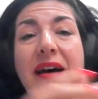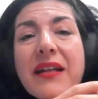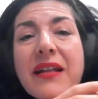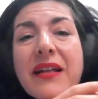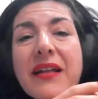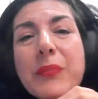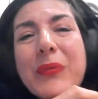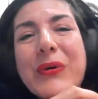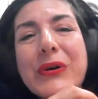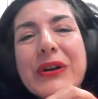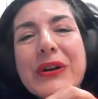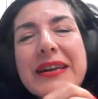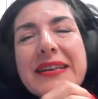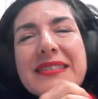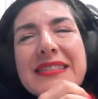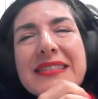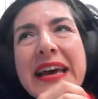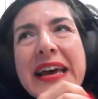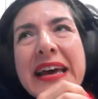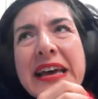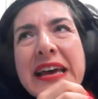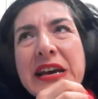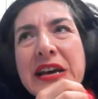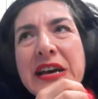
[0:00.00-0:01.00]
other bodies.
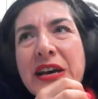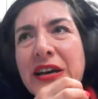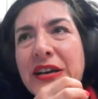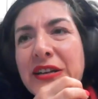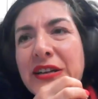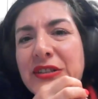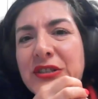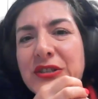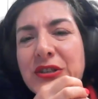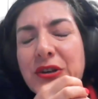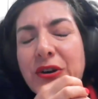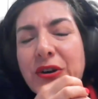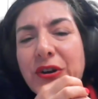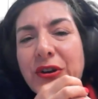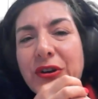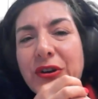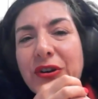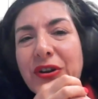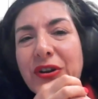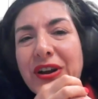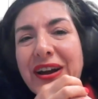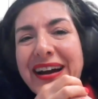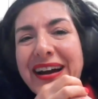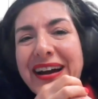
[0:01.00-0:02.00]
So
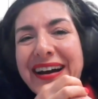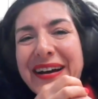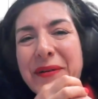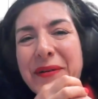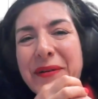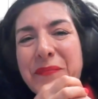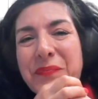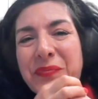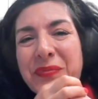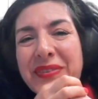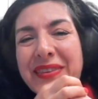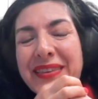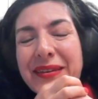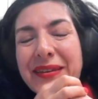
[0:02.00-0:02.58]
um,